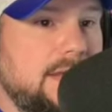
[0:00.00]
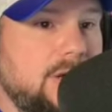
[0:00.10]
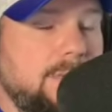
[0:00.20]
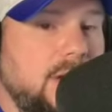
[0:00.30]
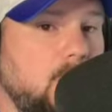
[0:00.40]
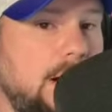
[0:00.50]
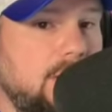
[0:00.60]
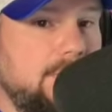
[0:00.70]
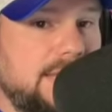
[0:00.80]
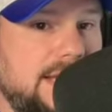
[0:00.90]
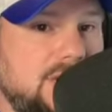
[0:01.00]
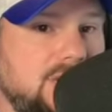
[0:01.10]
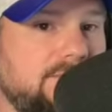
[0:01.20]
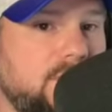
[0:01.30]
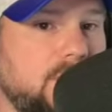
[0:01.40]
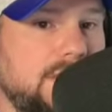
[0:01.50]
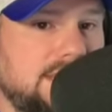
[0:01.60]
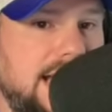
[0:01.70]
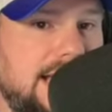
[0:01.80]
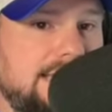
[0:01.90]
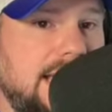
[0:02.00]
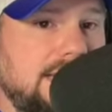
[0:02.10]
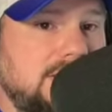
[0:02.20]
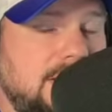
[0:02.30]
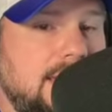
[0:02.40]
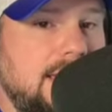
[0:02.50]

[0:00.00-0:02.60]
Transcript: He'll be a welcomed addition for this contest.